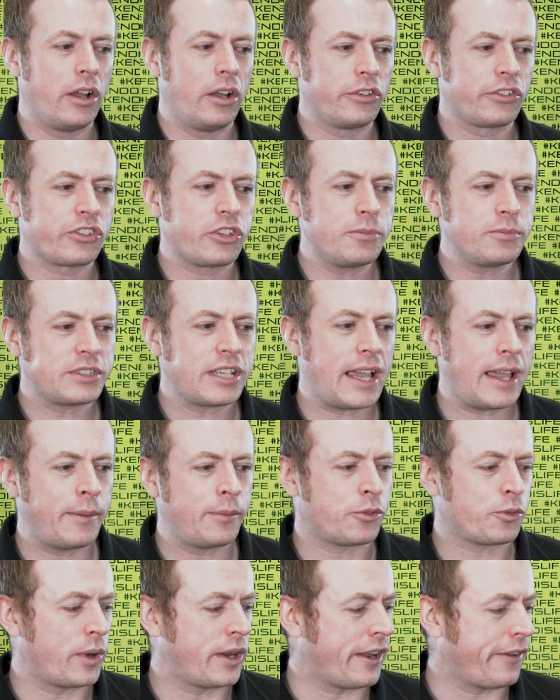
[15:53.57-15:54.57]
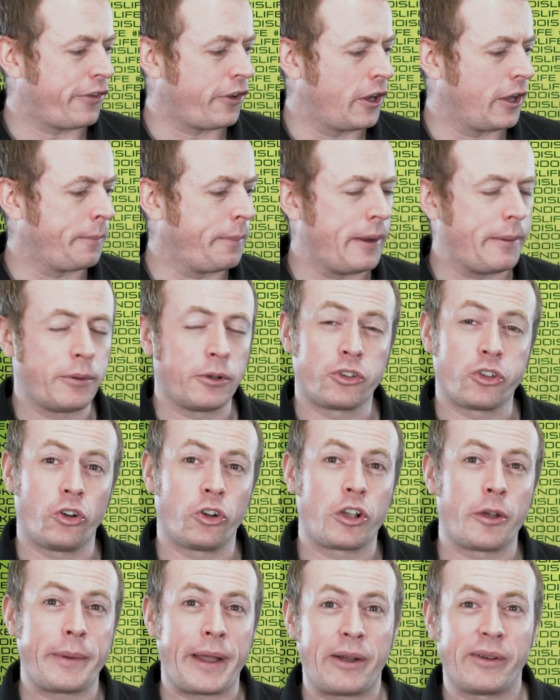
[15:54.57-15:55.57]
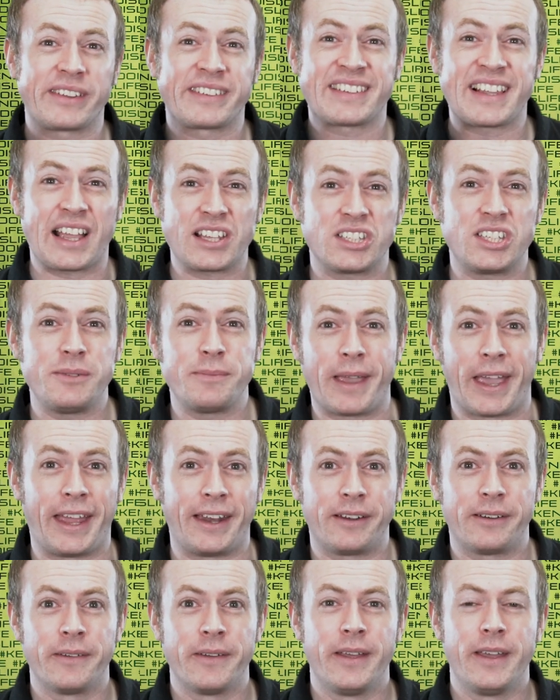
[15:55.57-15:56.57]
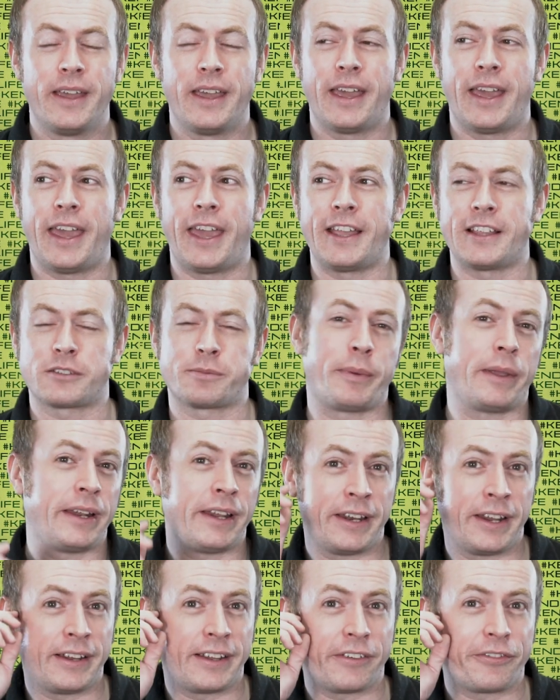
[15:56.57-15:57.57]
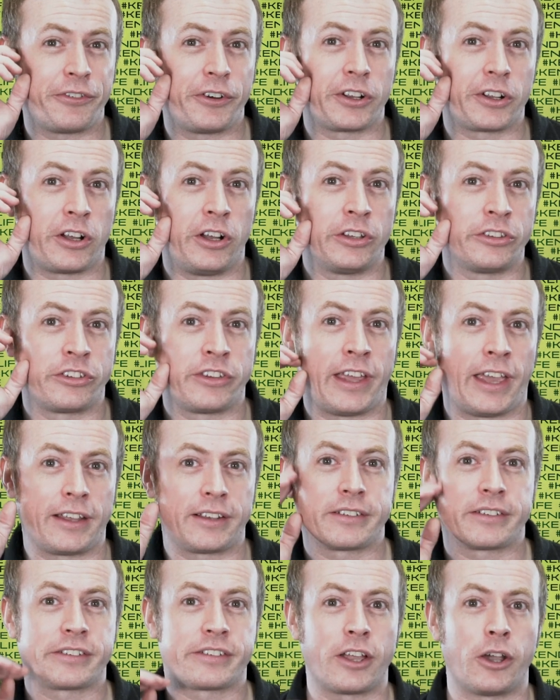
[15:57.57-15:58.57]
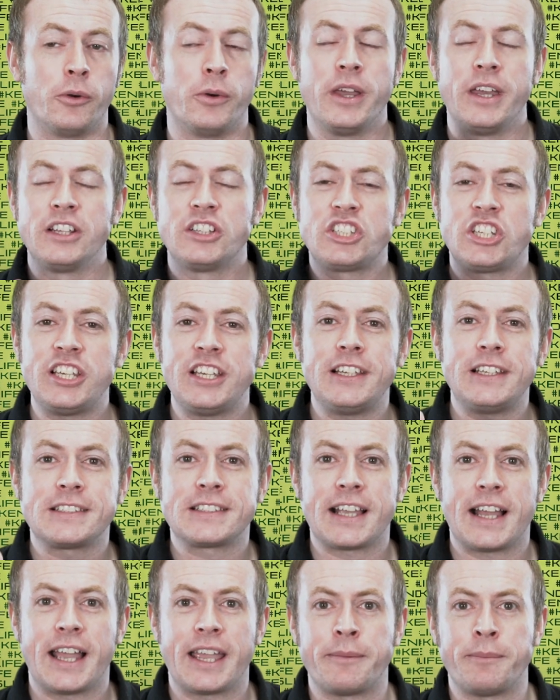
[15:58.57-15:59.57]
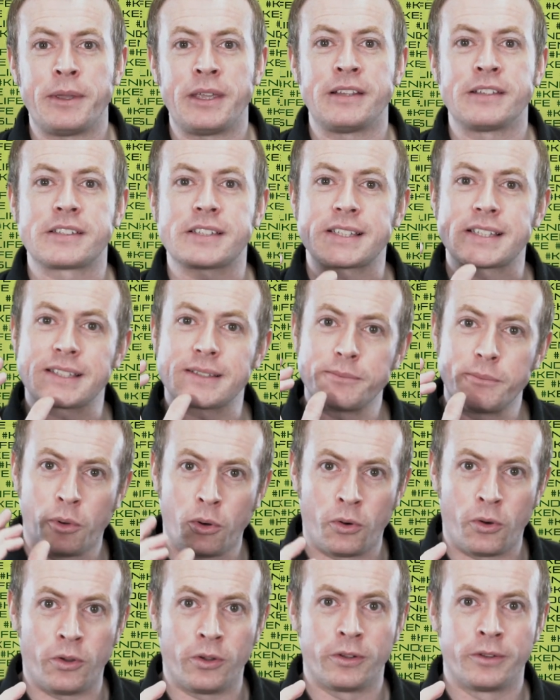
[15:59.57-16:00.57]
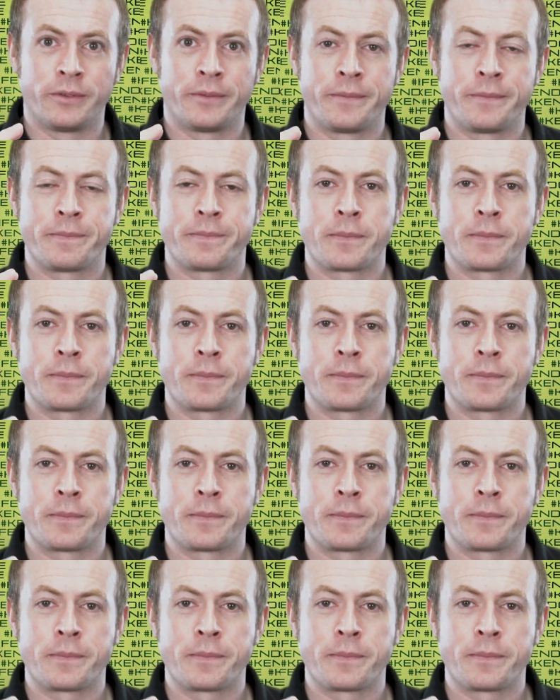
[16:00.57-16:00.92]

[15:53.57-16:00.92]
Sometimes when I've heard people talk about sashi men, it's been in a different context. So chisai means small.